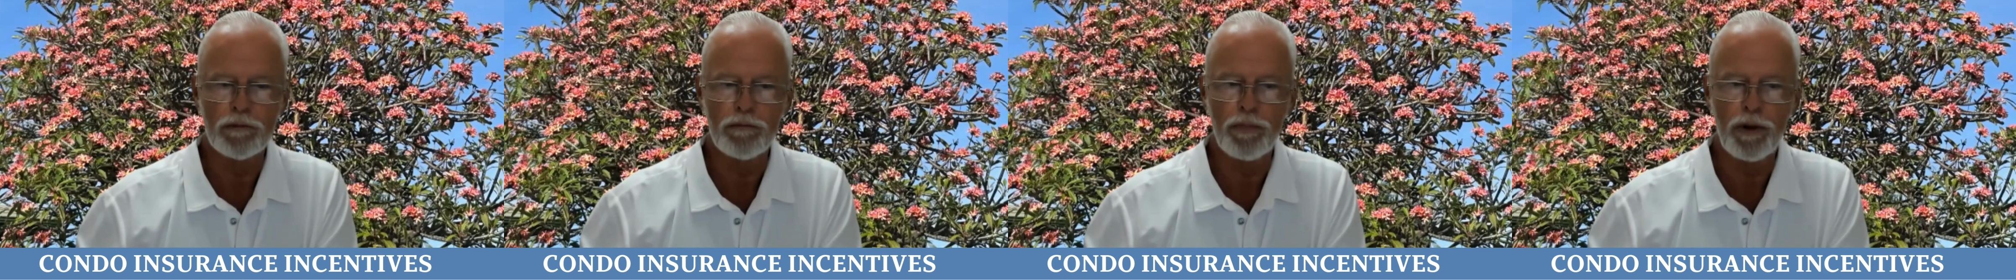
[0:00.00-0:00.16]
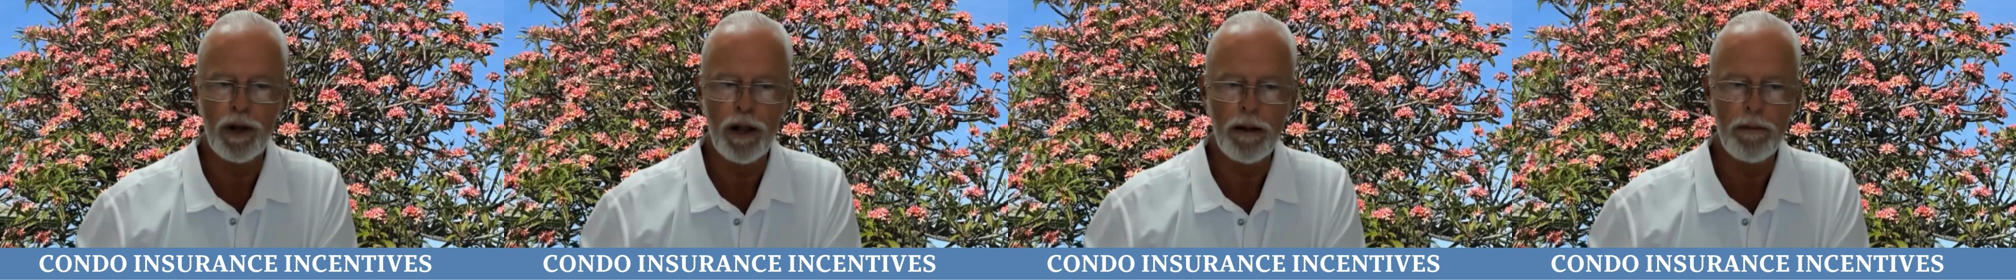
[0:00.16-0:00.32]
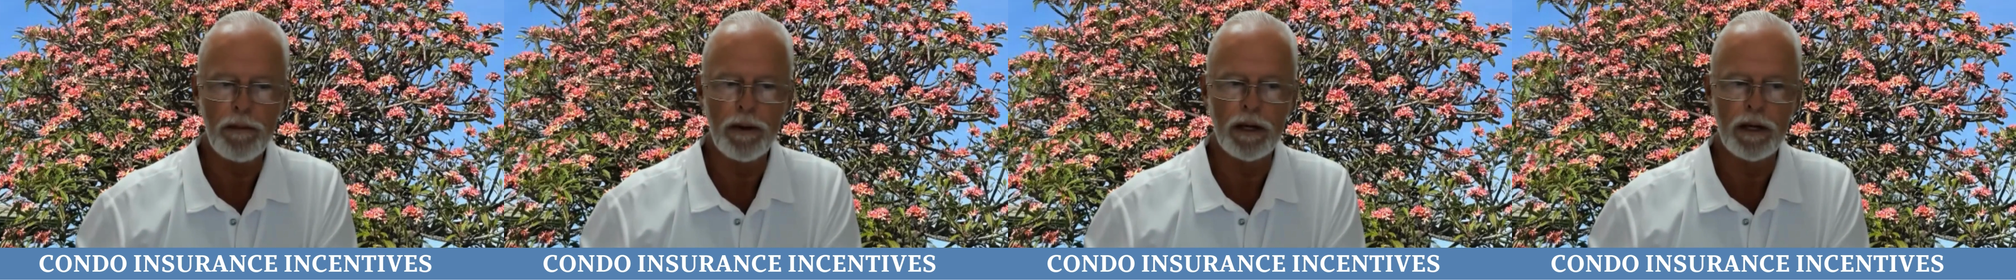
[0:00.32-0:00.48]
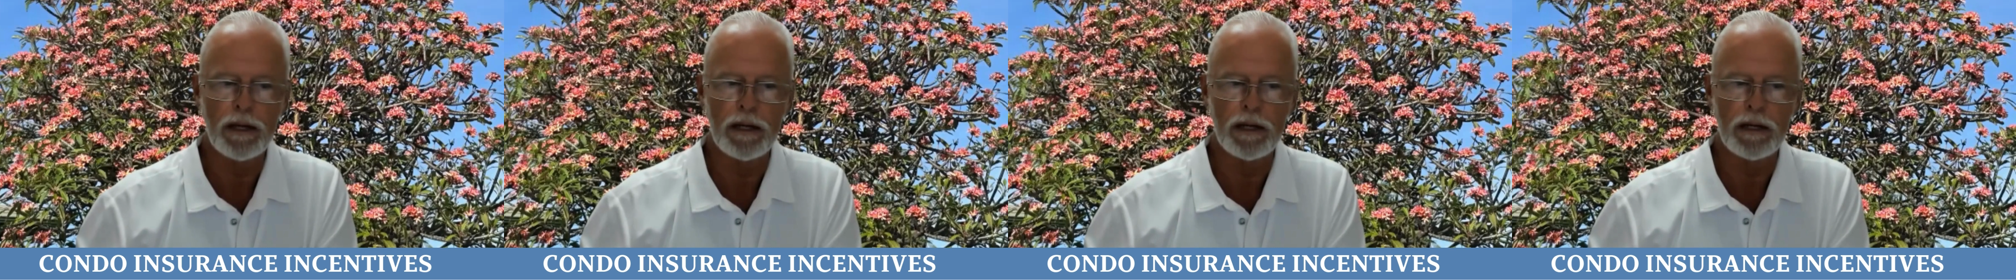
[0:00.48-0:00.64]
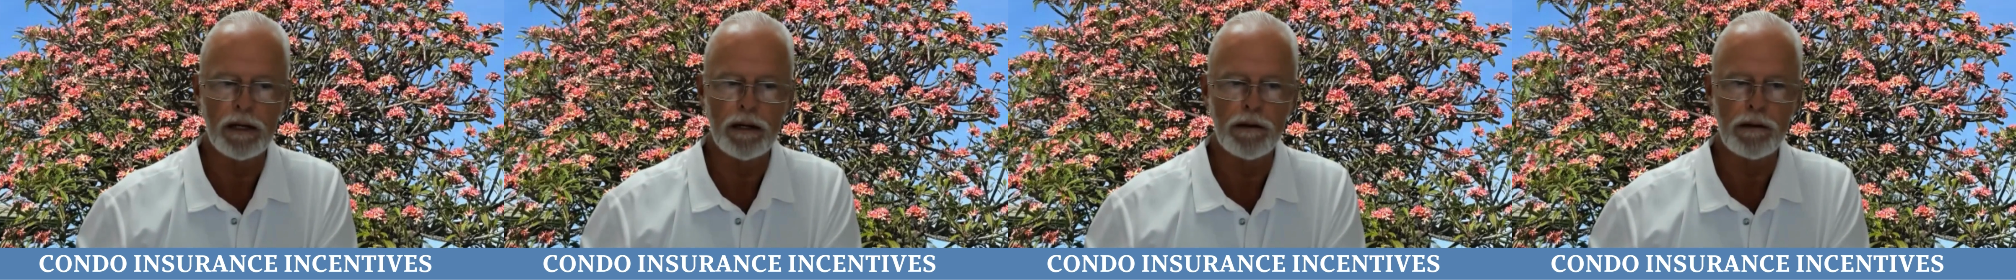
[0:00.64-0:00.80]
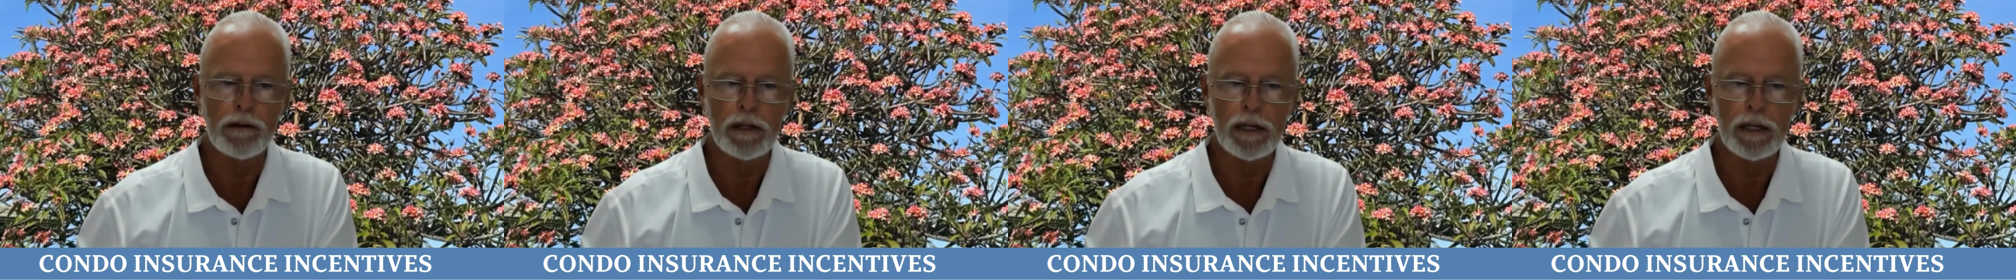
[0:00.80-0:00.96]
plumbing and
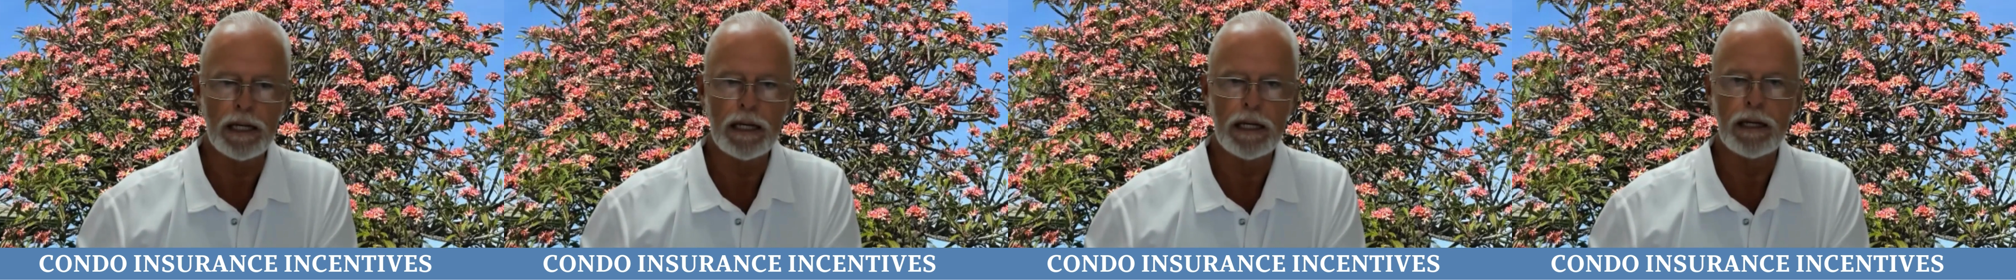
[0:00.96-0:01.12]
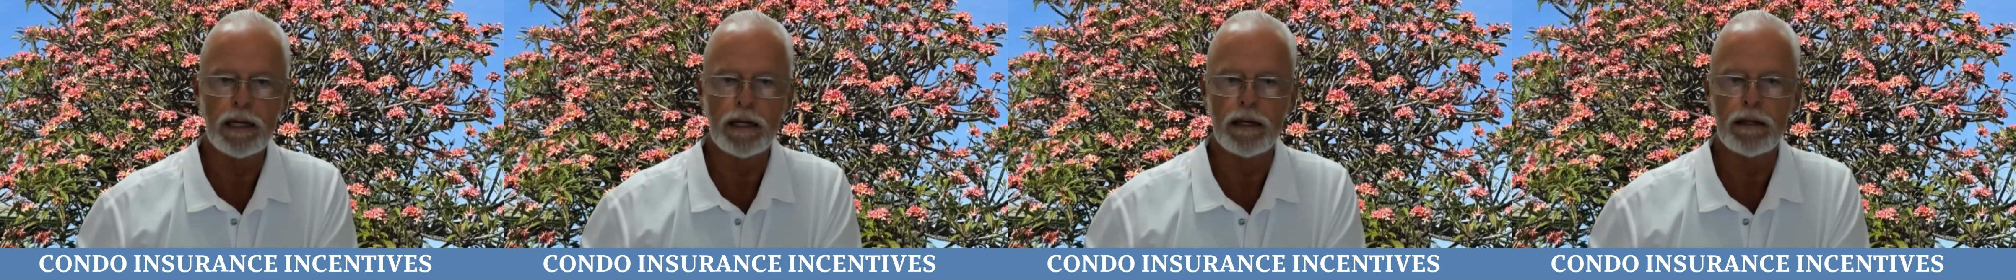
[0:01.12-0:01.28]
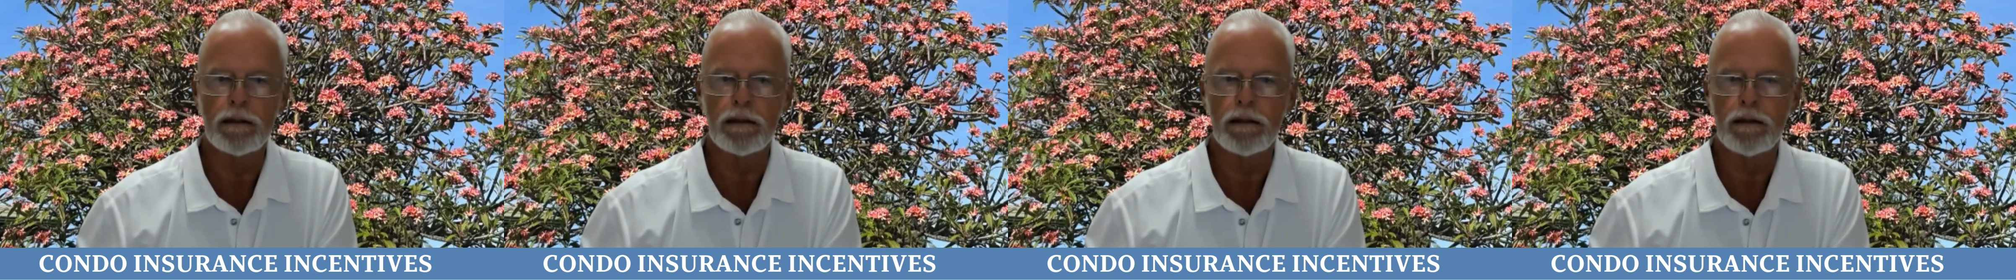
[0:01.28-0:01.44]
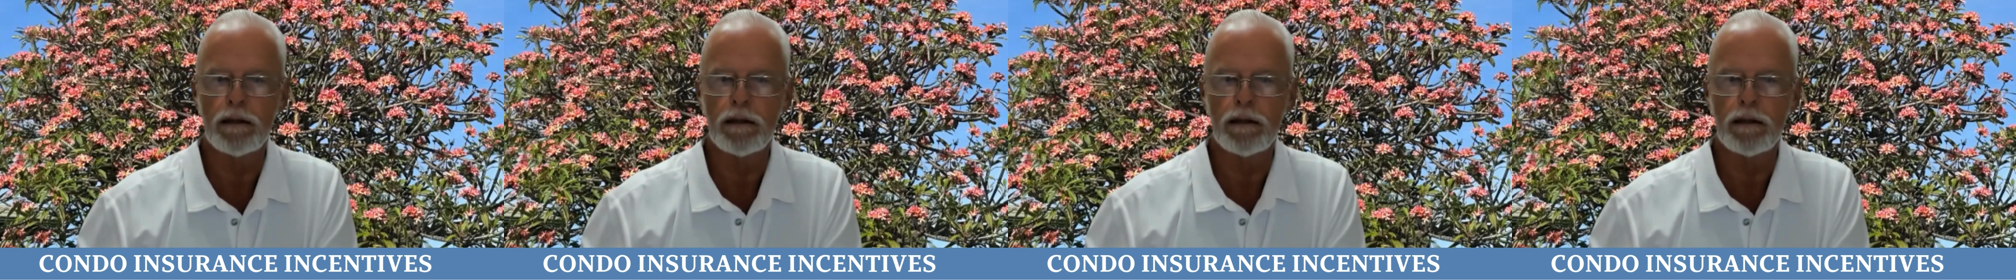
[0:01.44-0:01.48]
it's leaking,